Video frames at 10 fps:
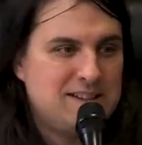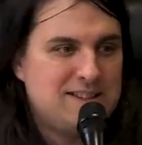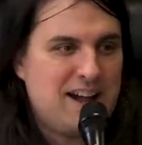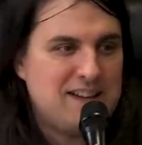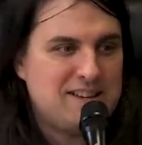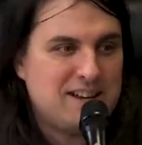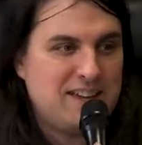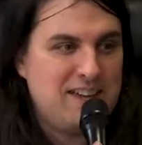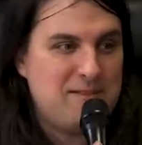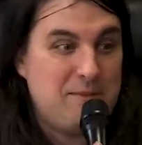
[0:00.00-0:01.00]
Todd
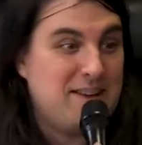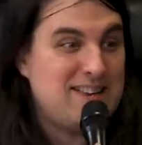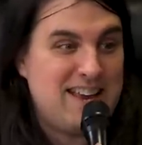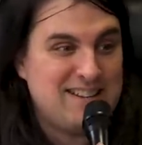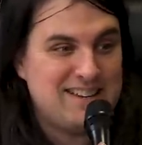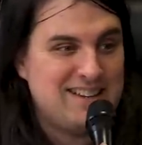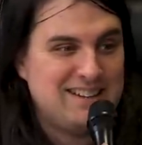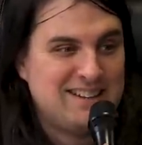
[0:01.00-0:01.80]
Tucky maintained it.